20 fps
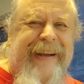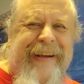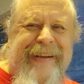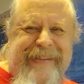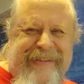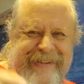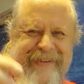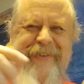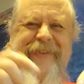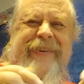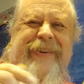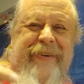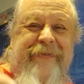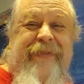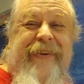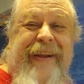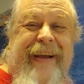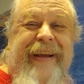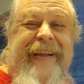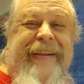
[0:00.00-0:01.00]
So when you
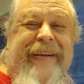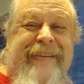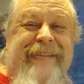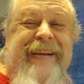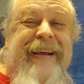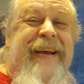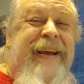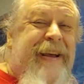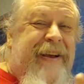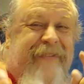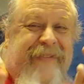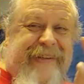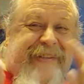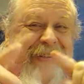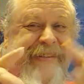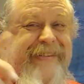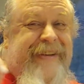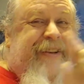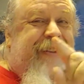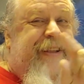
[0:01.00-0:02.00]
play this, which
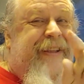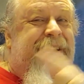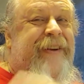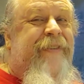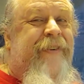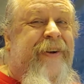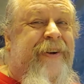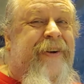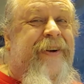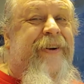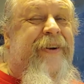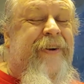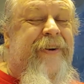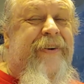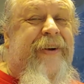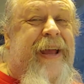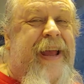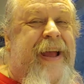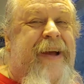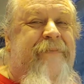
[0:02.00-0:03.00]
is the other thing, we're going to
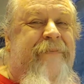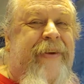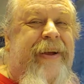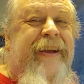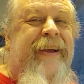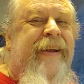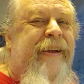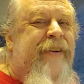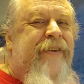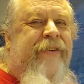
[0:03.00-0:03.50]
go camping.